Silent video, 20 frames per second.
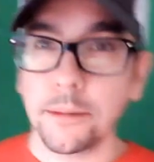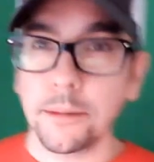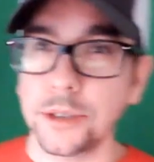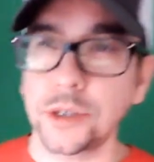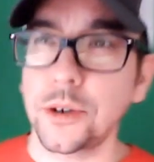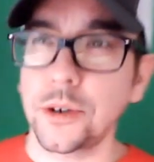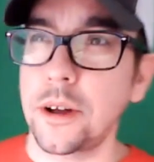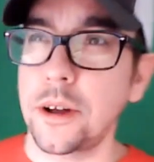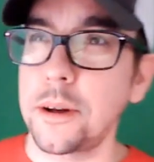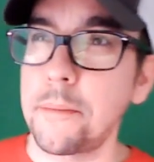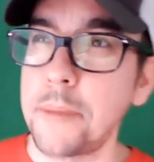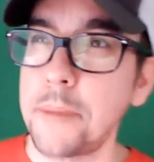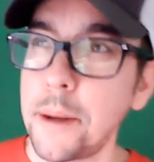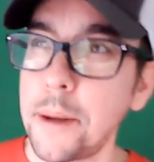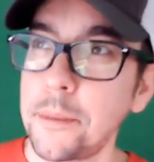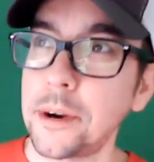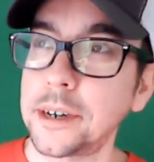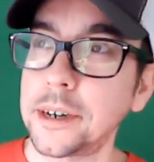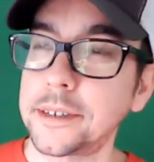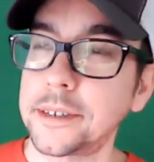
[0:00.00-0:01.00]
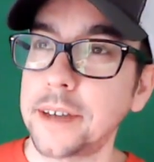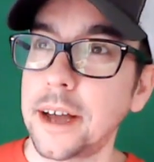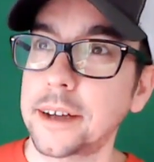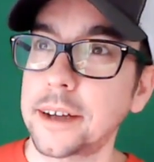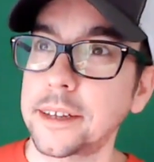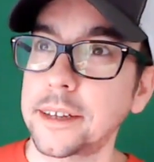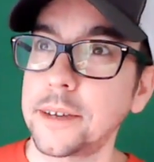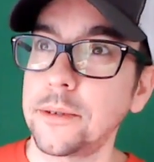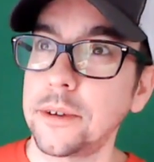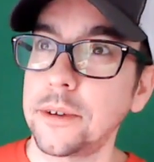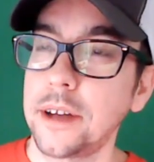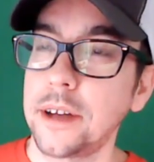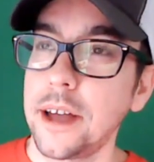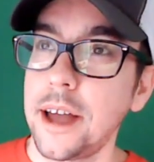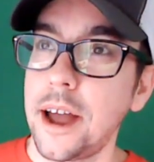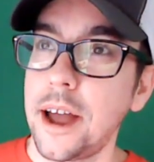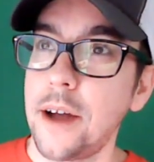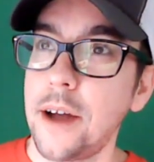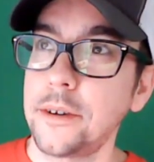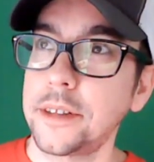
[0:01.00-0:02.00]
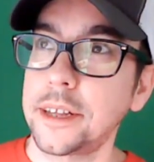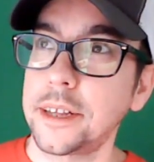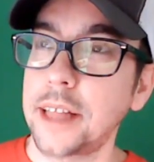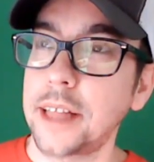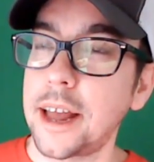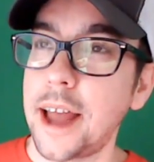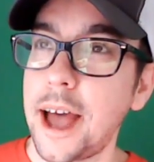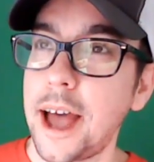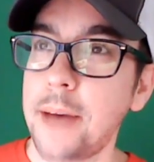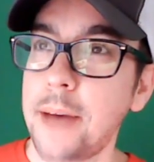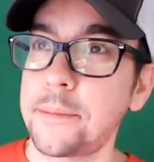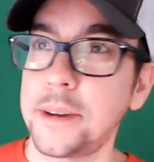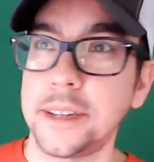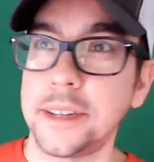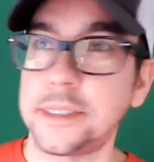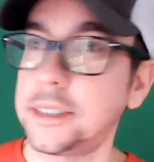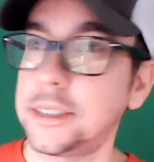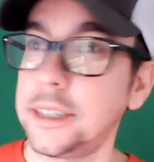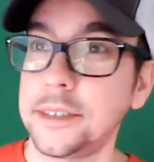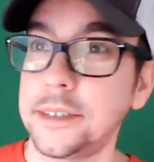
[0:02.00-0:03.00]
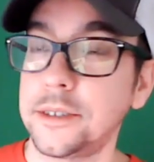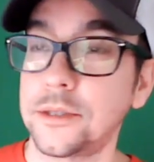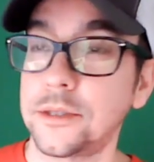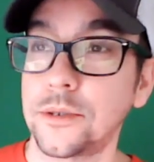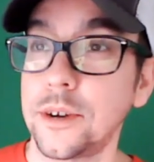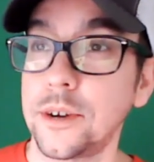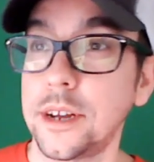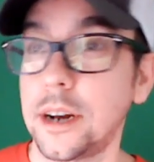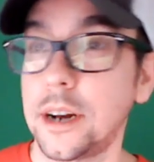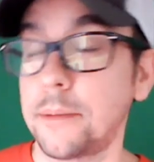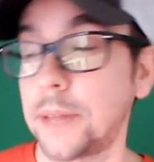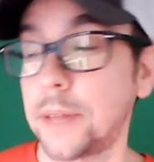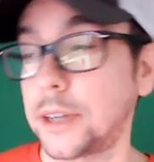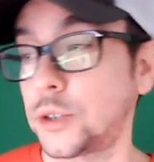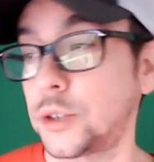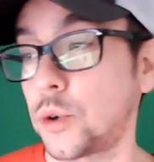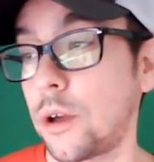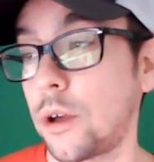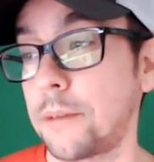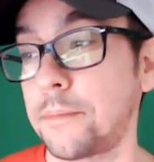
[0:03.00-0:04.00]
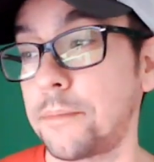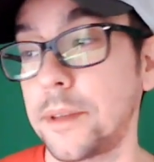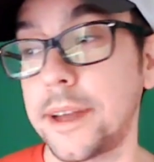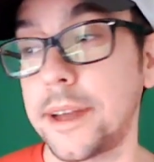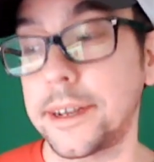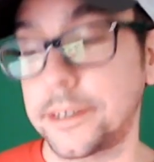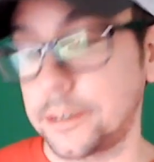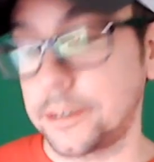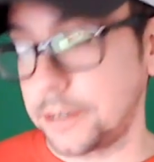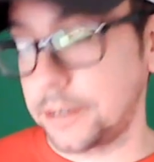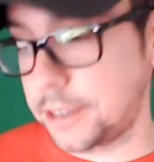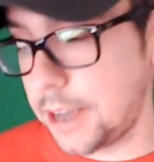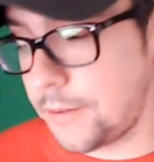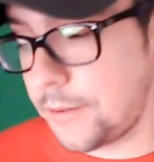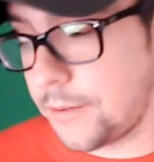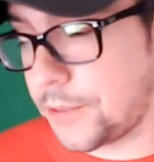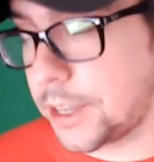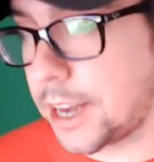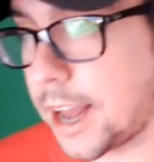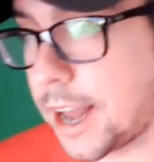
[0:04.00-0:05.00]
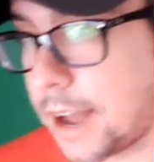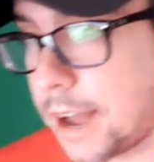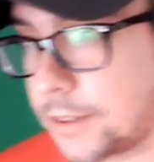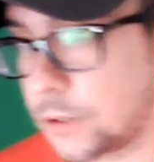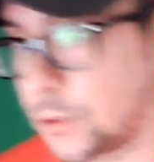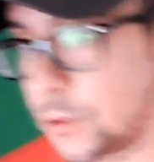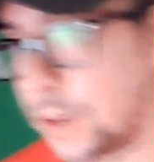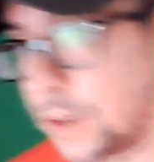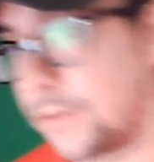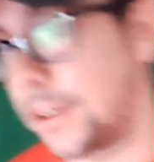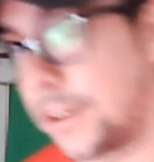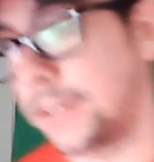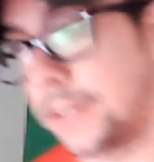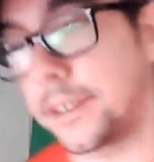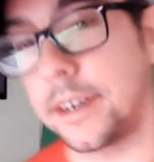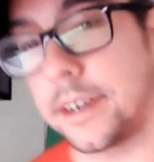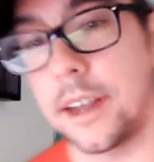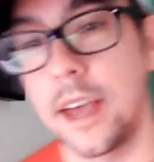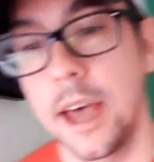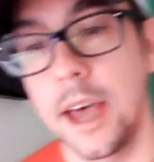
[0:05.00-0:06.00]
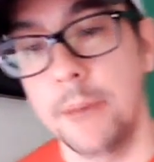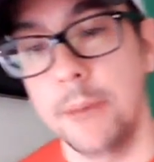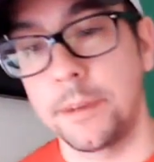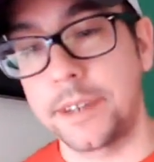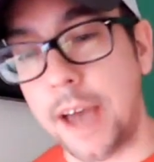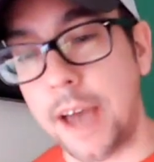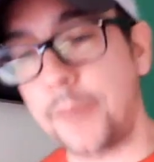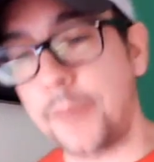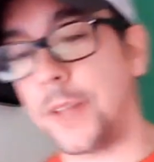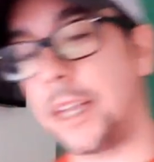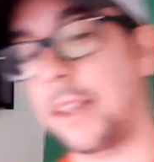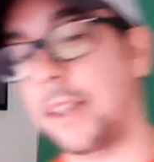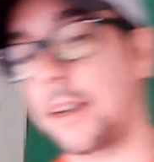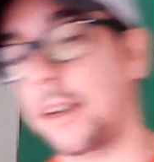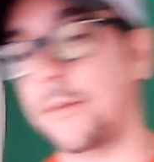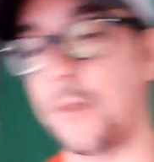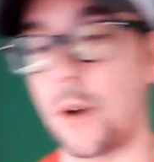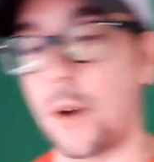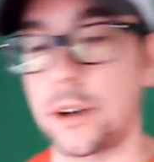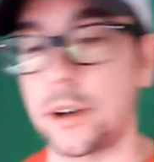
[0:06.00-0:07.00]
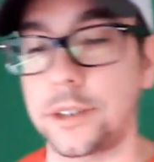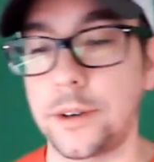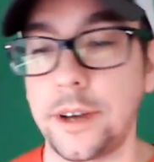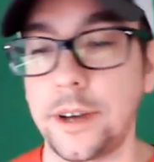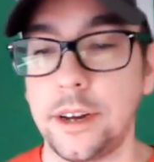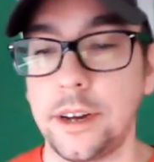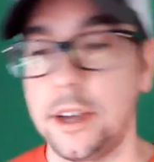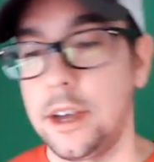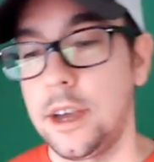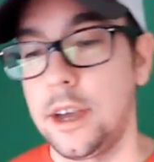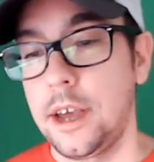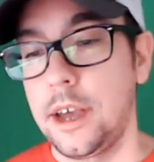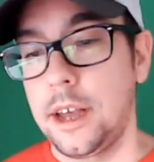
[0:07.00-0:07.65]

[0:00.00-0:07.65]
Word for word: I'm just trying to remember exactly everything that happened in season 3, and I'm like drawing blanks. So definitely gonna have to revisit, but definitely looking forward to it.